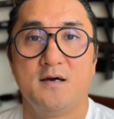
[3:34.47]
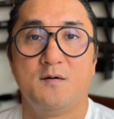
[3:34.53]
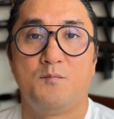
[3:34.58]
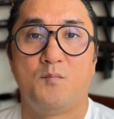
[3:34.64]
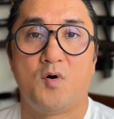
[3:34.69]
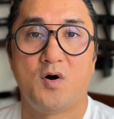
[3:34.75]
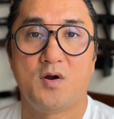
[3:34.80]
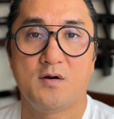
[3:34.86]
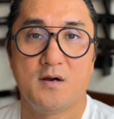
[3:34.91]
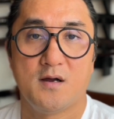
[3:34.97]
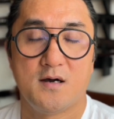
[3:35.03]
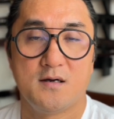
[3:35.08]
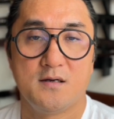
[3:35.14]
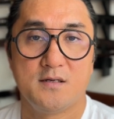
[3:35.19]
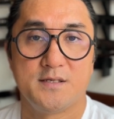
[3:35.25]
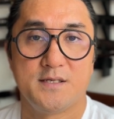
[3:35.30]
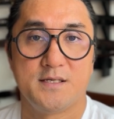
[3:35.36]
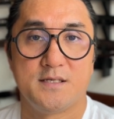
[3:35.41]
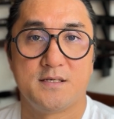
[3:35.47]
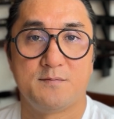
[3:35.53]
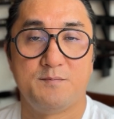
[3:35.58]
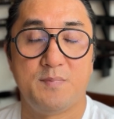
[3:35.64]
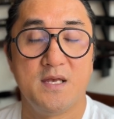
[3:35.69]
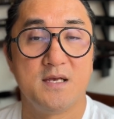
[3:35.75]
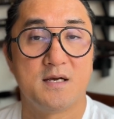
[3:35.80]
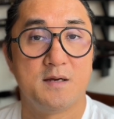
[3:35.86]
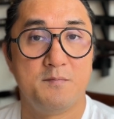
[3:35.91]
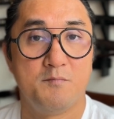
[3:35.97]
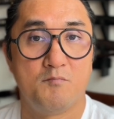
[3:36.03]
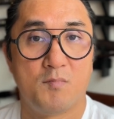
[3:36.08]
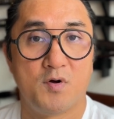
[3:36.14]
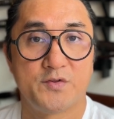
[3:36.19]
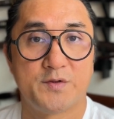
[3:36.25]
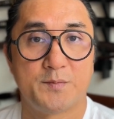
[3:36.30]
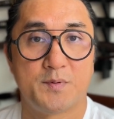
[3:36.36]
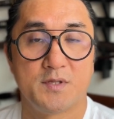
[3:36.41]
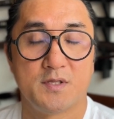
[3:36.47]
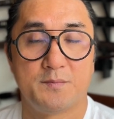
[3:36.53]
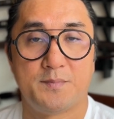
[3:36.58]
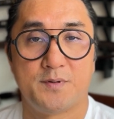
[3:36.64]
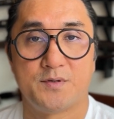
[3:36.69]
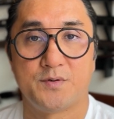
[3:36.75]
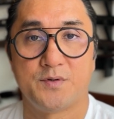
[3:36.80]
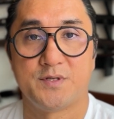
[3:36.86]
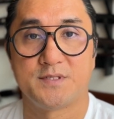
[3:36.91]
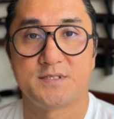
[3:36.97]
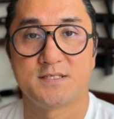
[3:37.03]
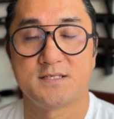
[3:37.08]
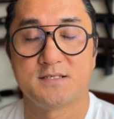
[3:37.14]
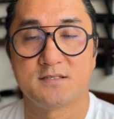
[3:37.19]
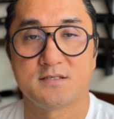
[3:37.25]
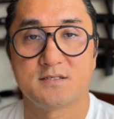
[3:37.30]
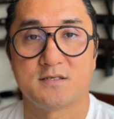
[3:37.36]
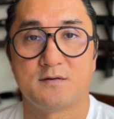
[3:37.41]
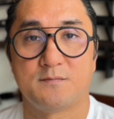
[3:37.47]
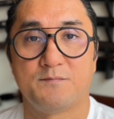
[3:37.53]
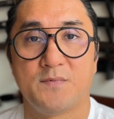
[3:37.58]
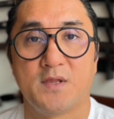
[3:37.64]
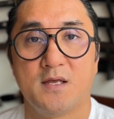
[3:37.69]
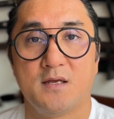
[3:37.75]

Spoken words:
Mohara, being a multiple opponent system,